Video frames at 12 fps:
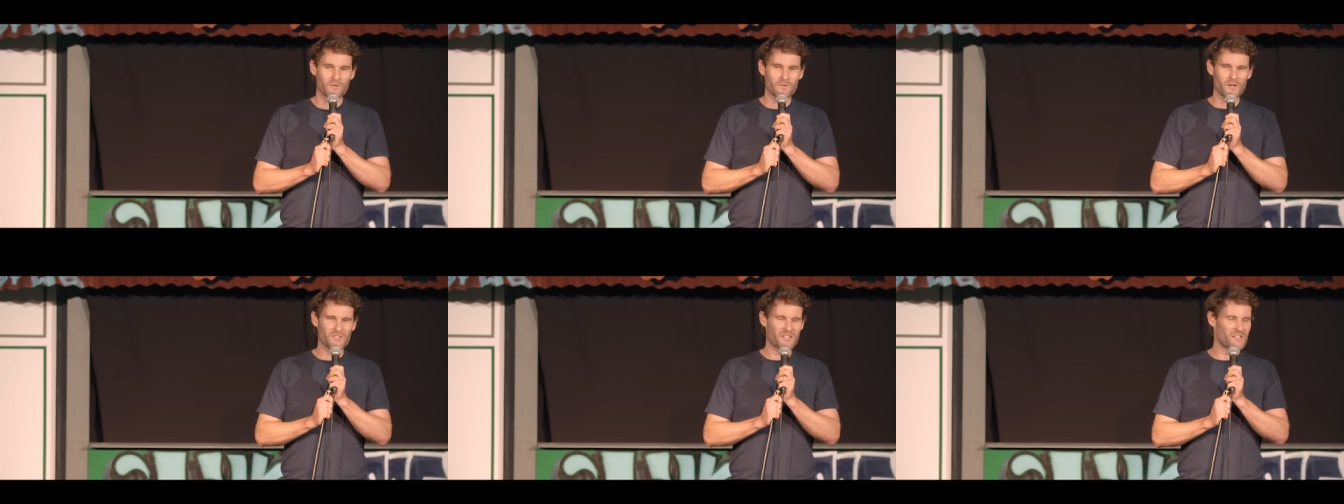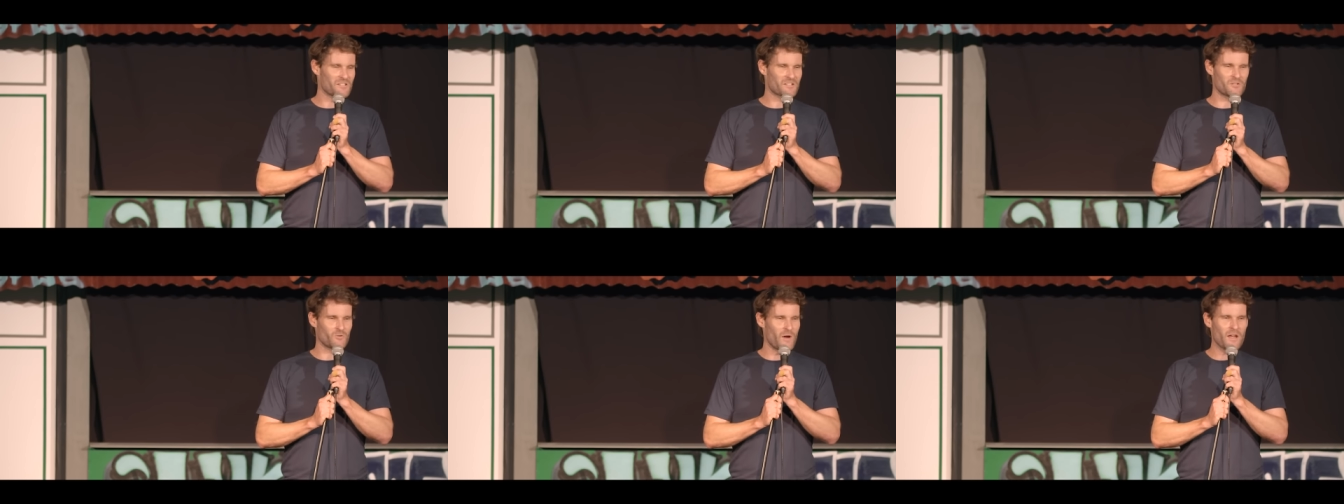those kids
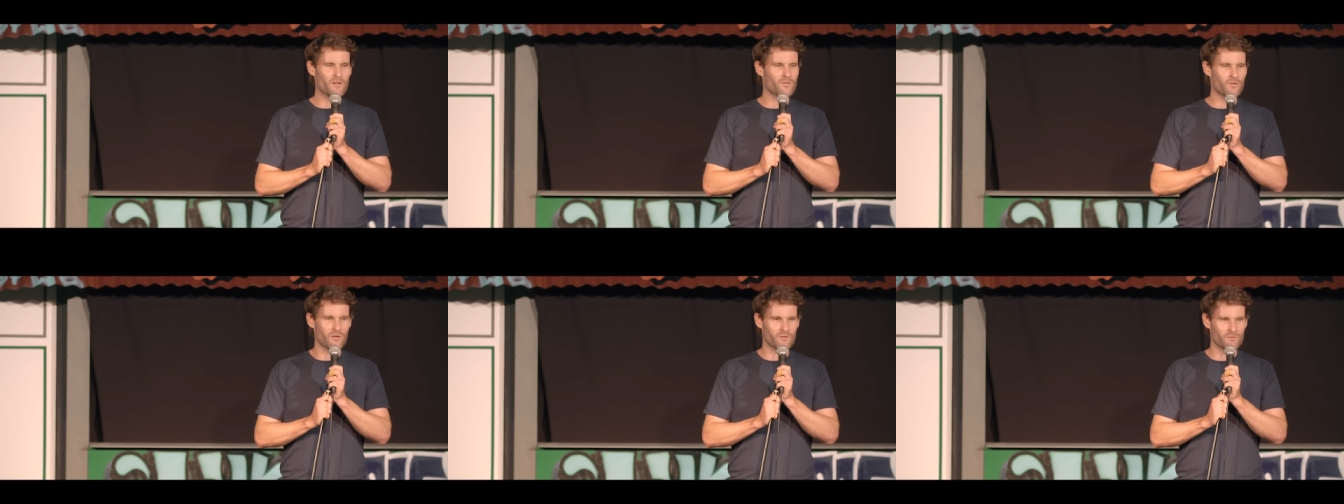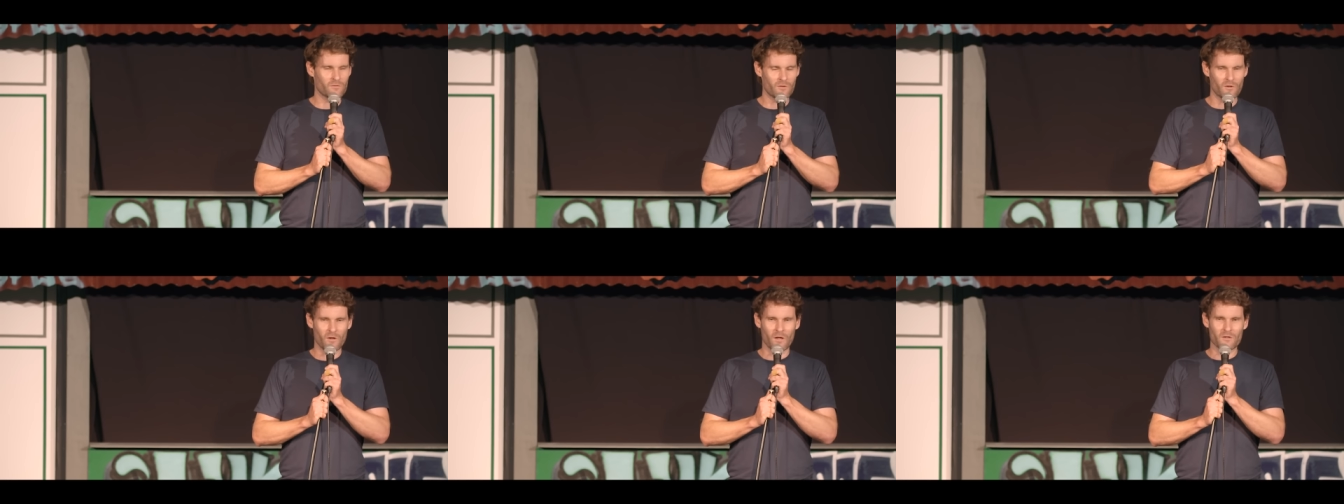could do anything.
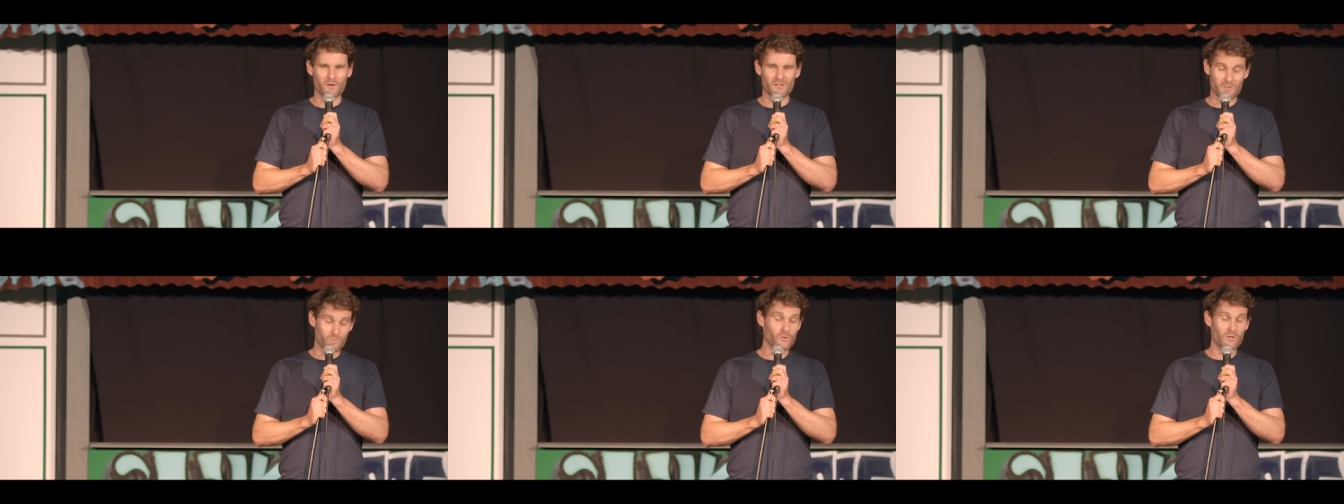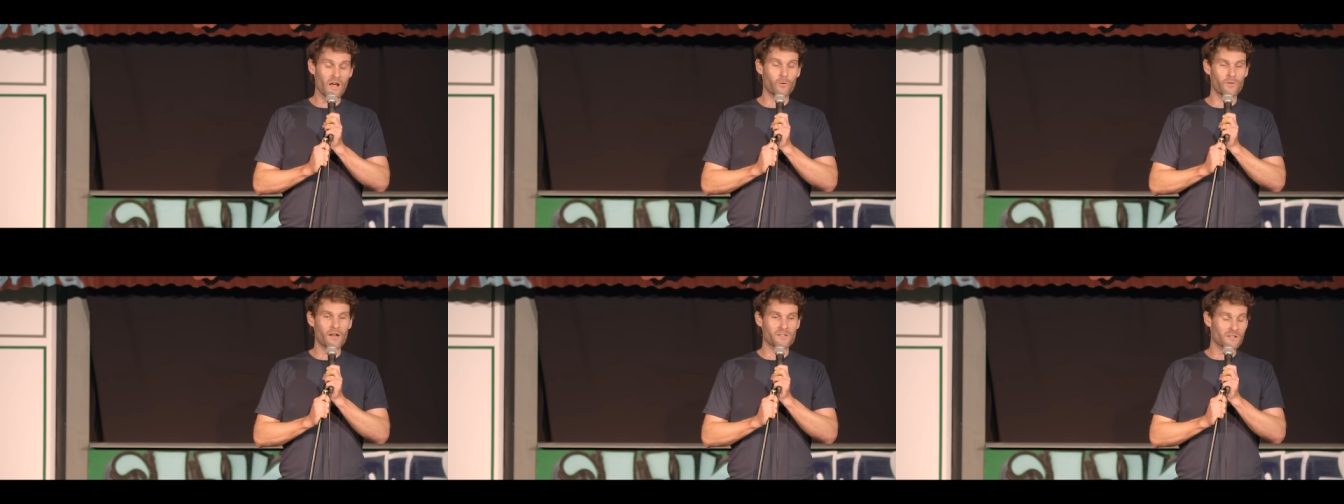And I said, well, good luck
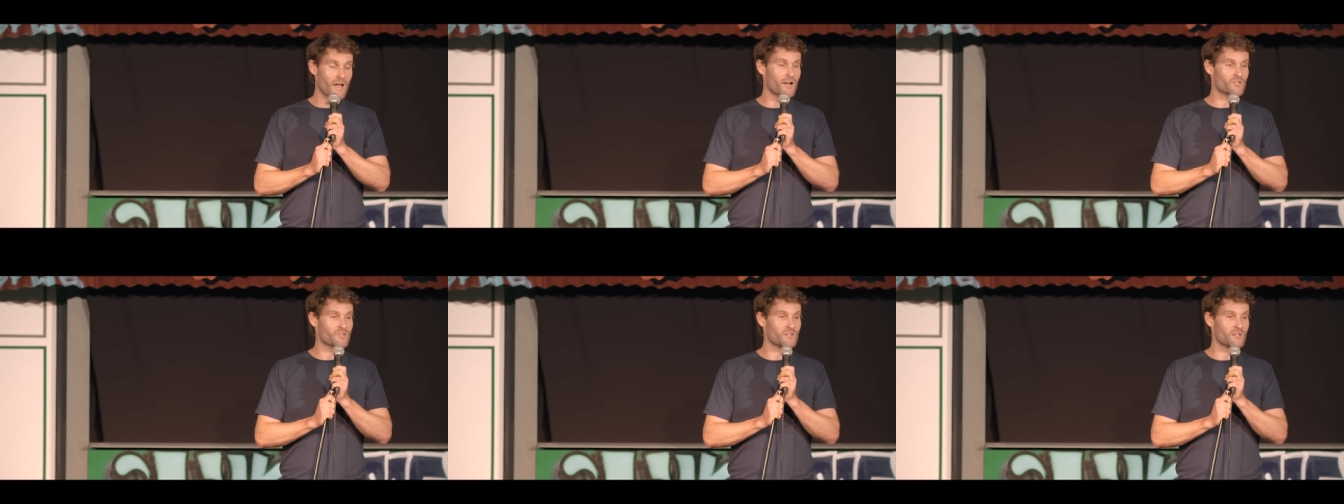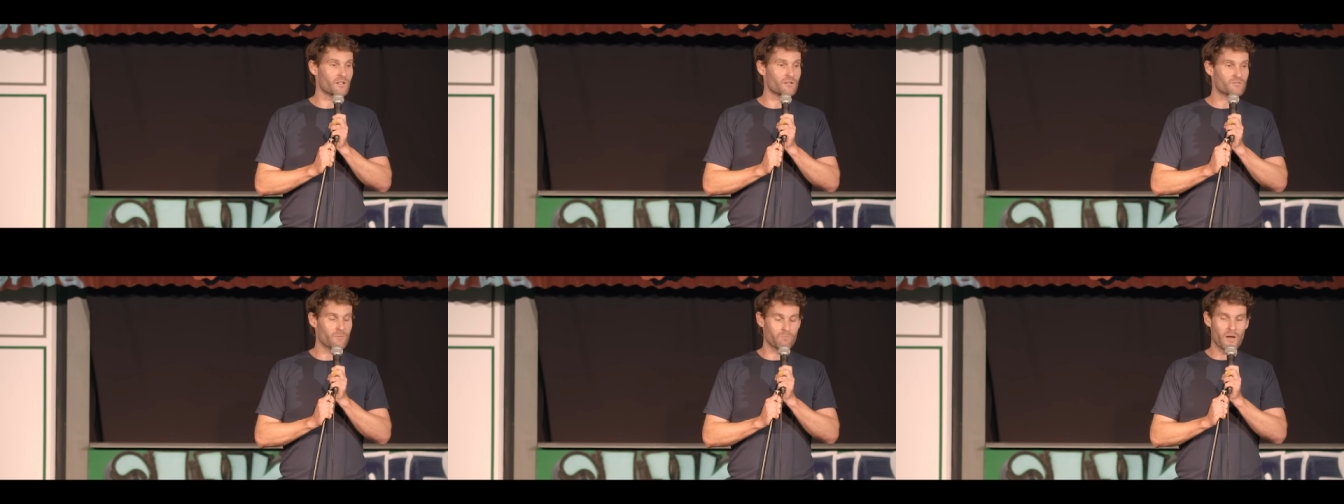with that. It's a large city.
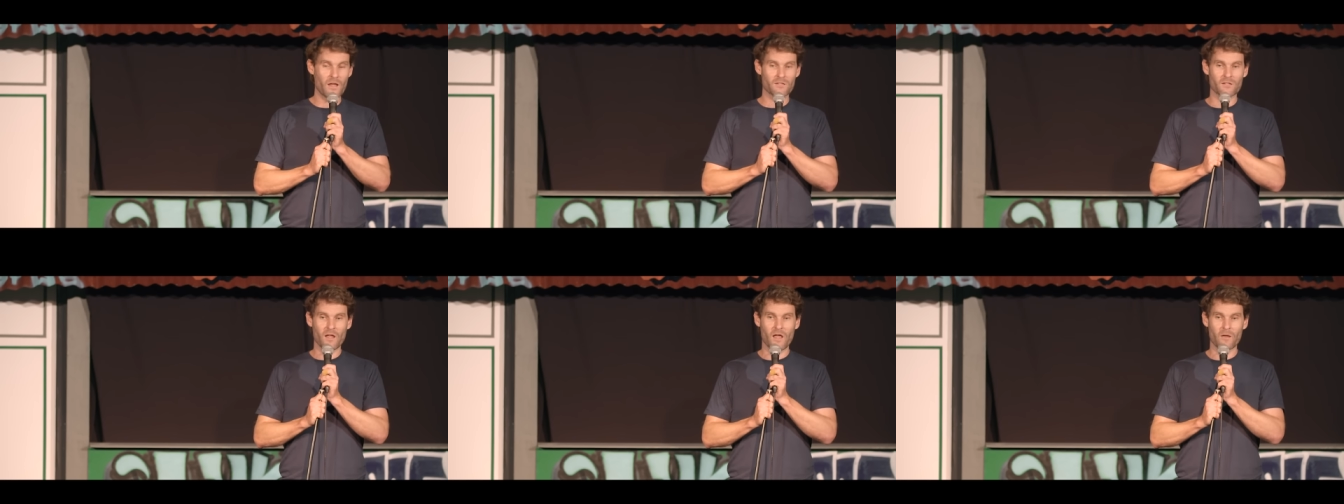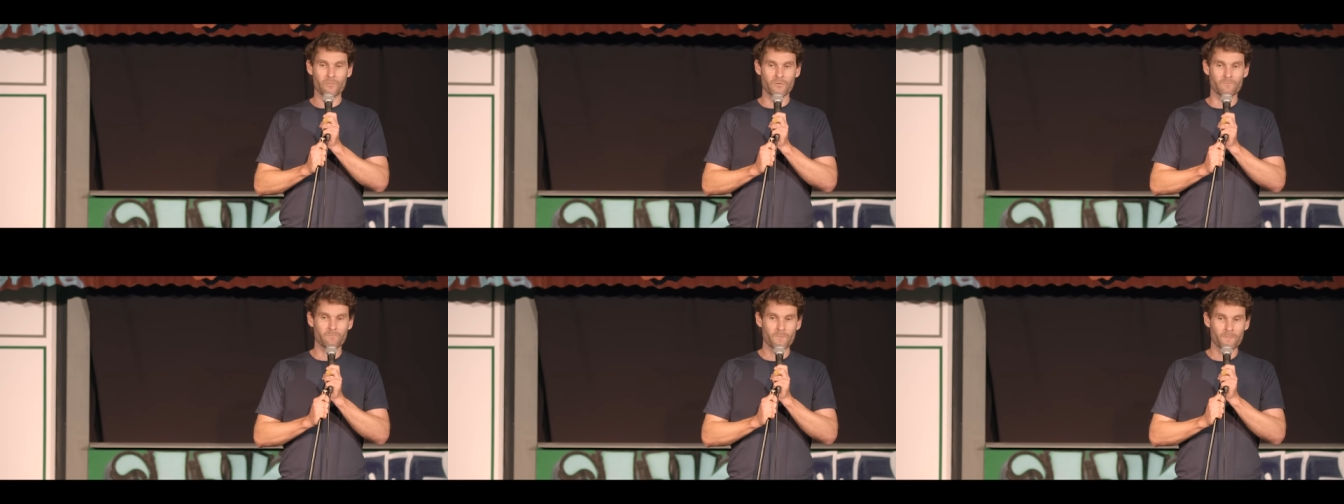Something bad's going to
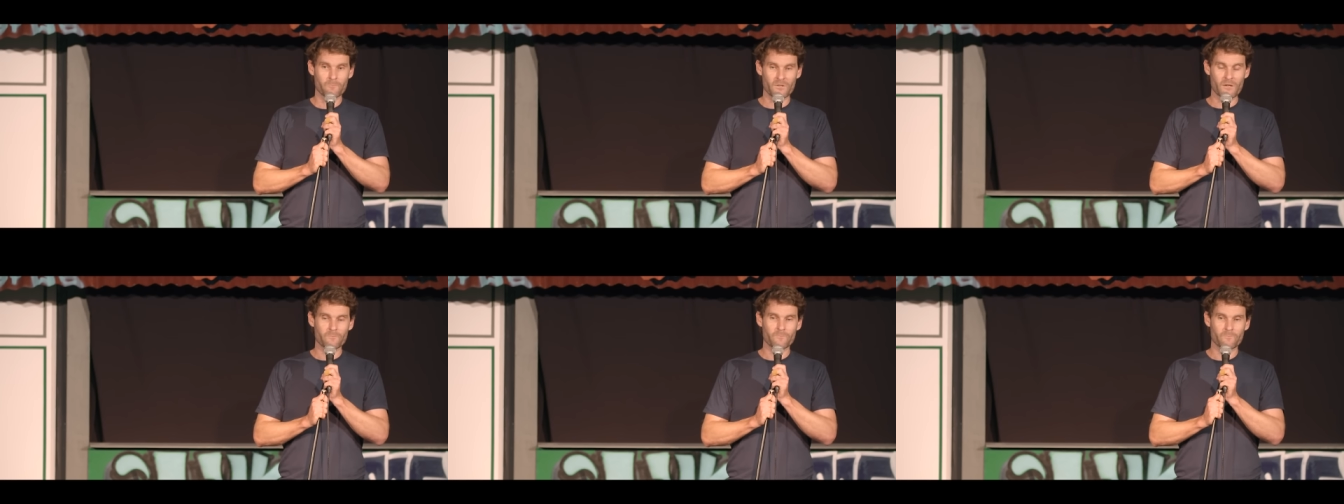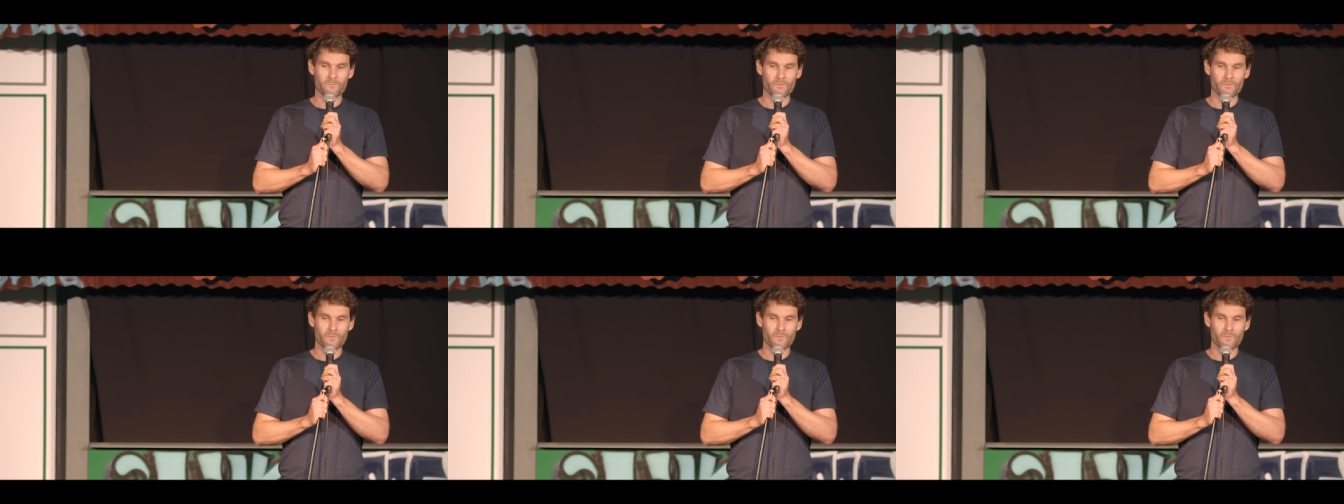happen. But they were,